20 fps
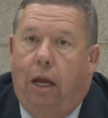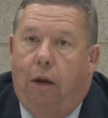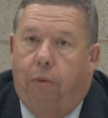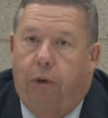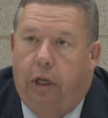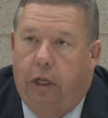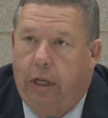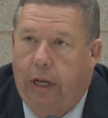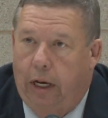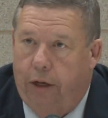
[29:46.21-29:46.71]
and
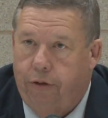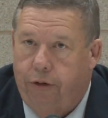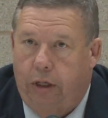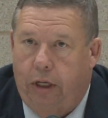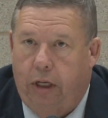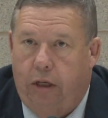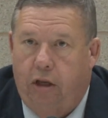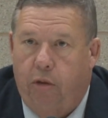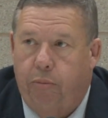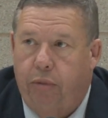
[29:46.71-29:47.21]
we can actually
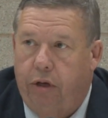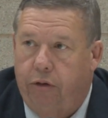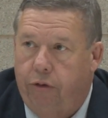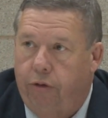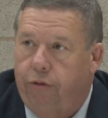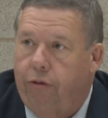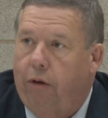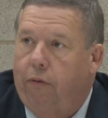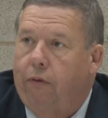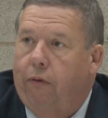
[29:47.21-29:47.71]
get to
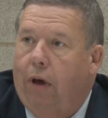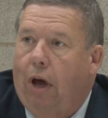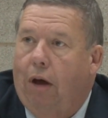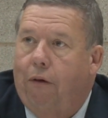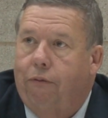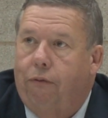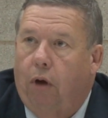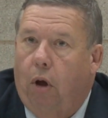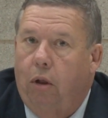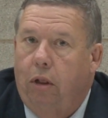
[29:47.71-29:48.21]
business of